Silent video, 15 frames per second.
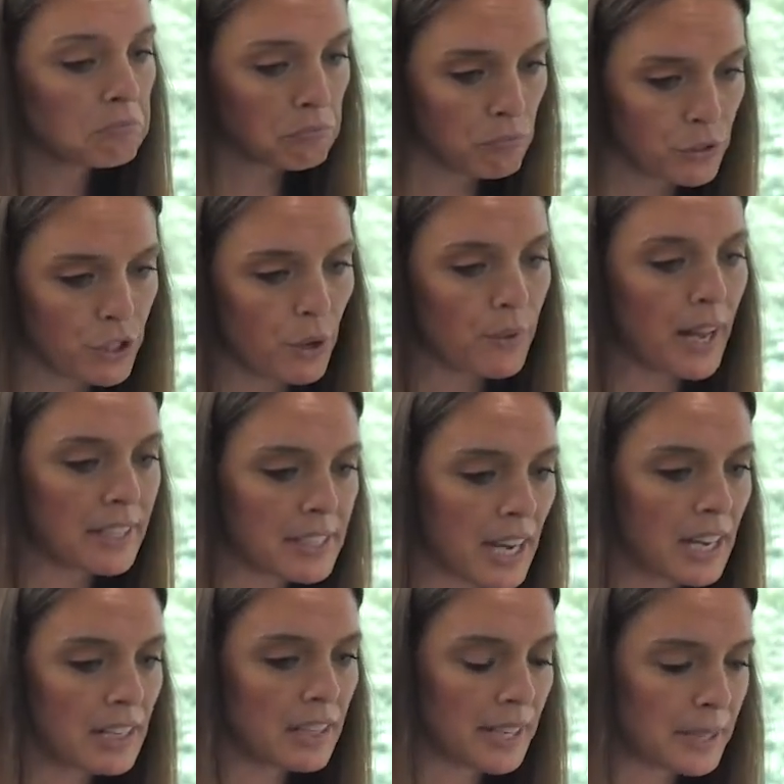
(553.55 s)
So that's
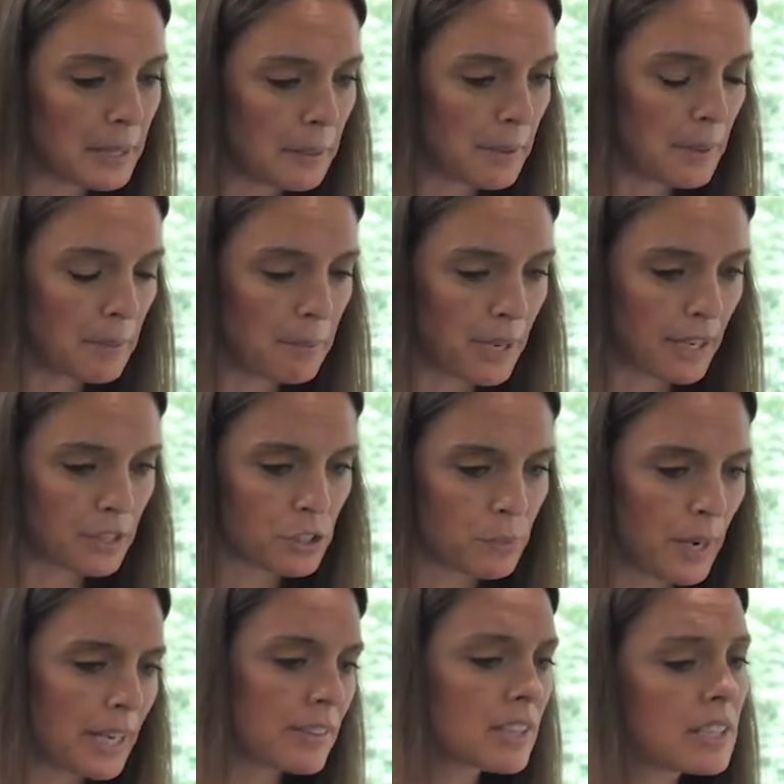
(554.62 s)
kind of like the biggest
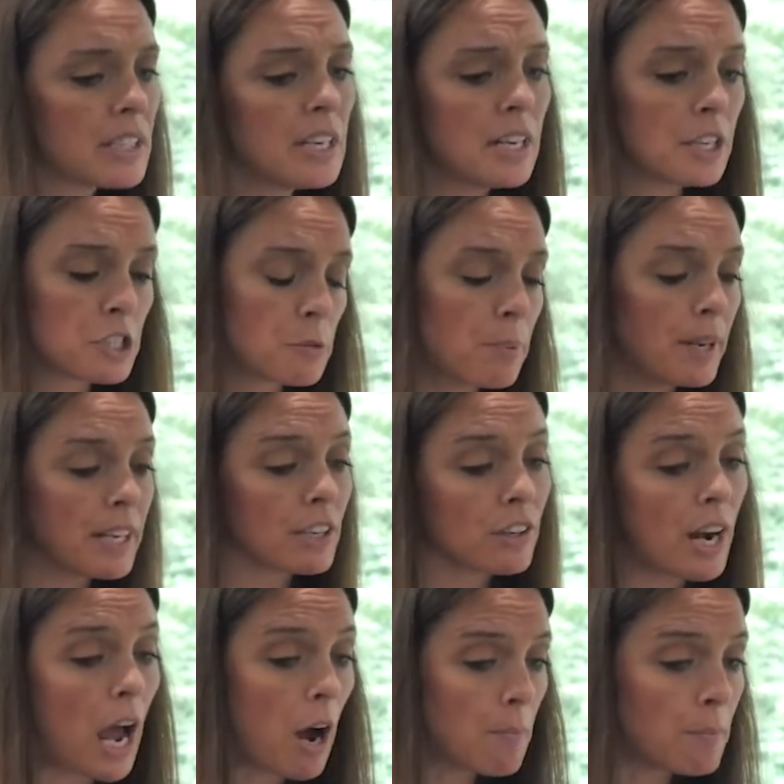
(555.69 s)
way. And then depending on
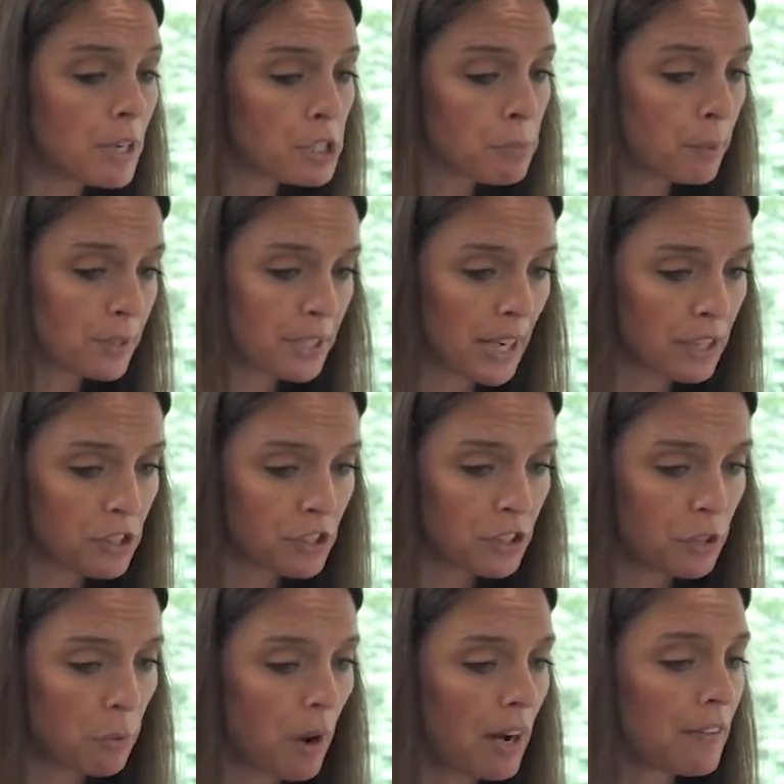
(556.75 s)
how much protection
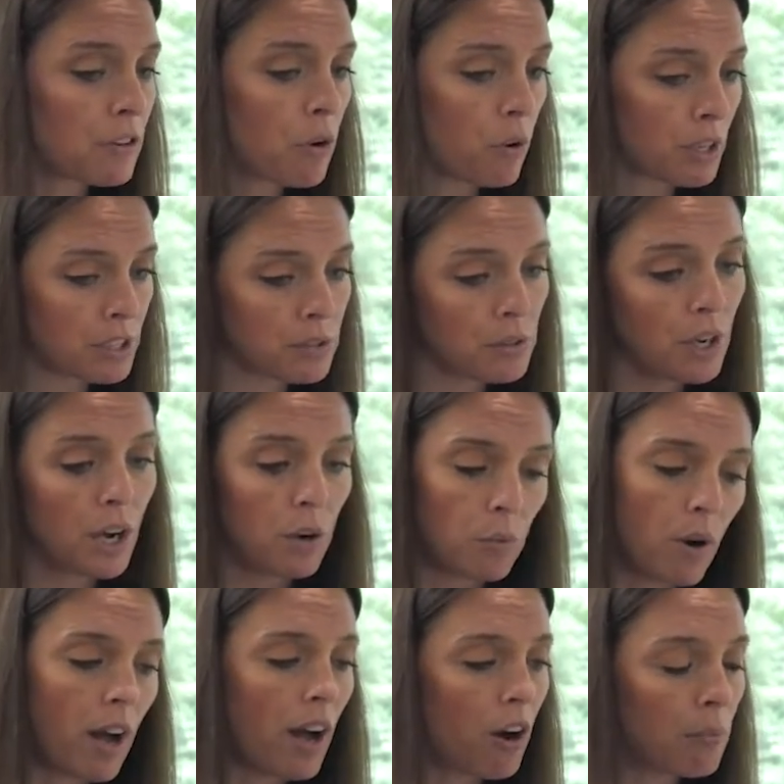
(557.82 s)
you want, of course,
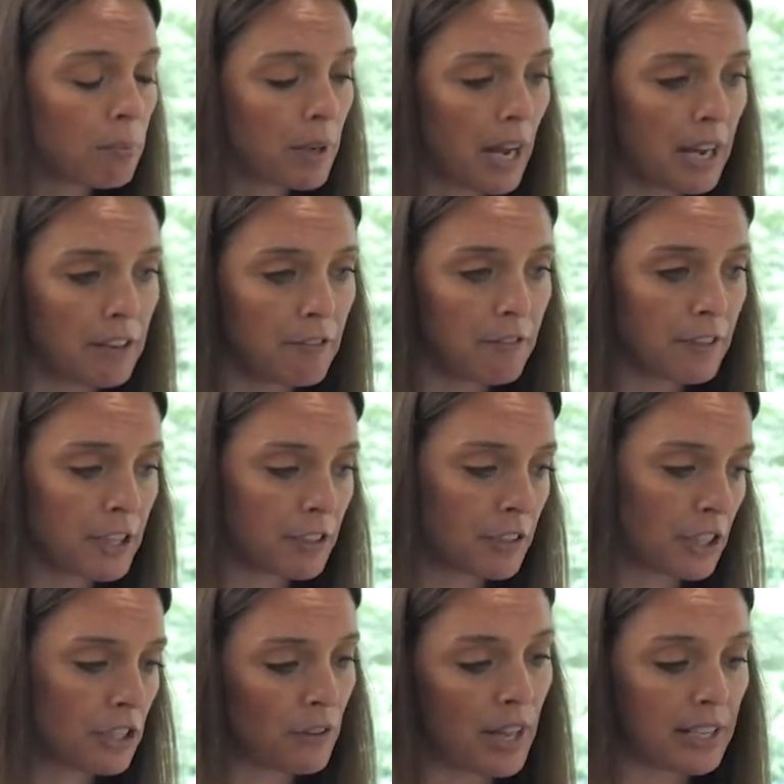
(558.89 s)
will help kind of figure,
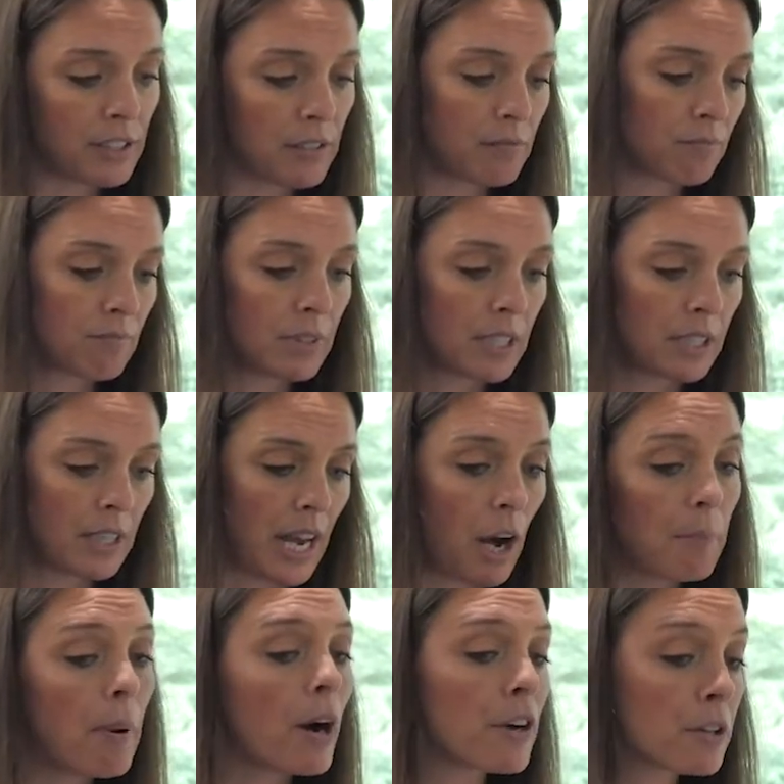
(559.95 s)
that's how
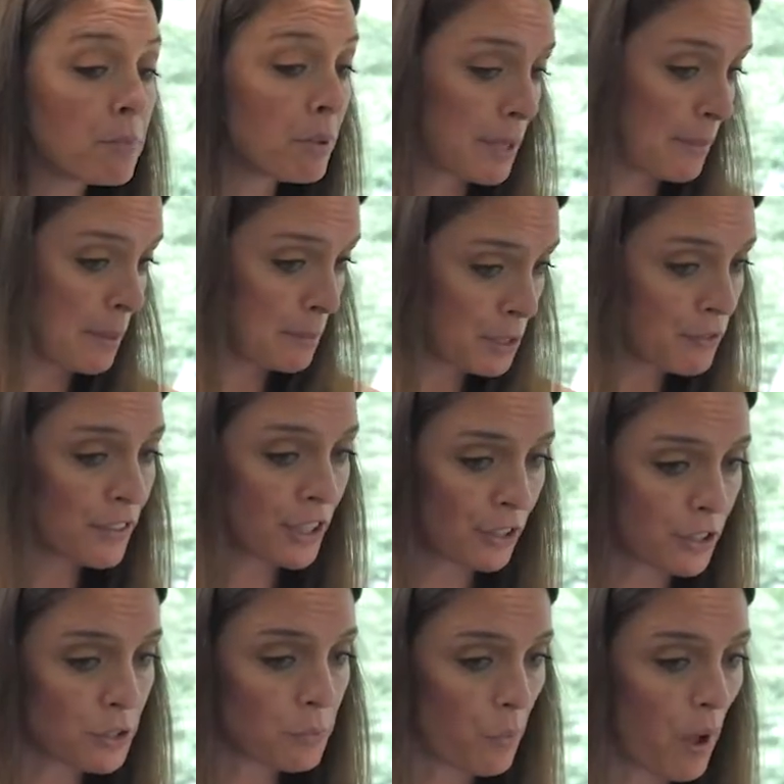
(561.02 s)
part of the premium is
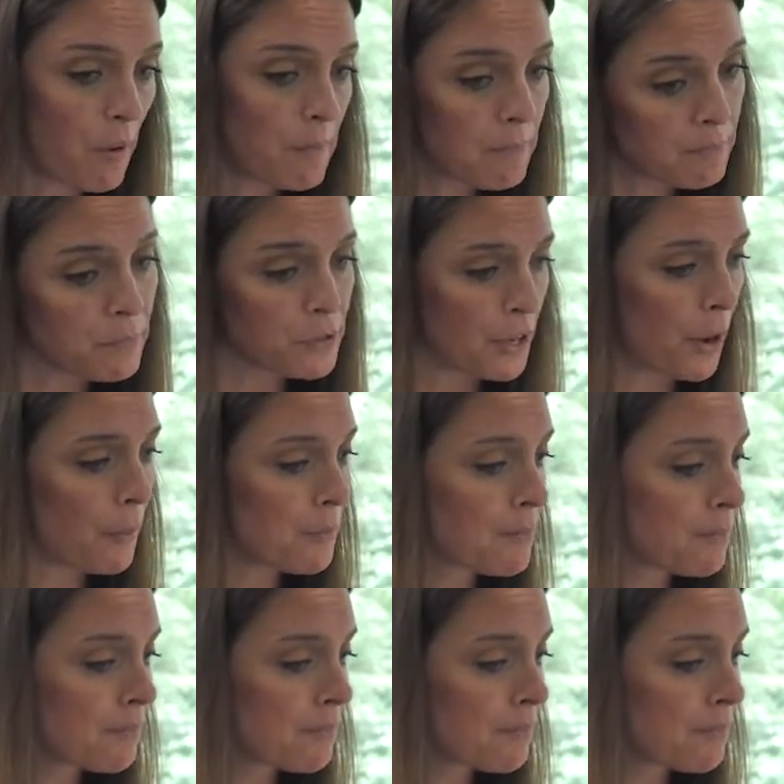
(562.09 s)
figured as well. So.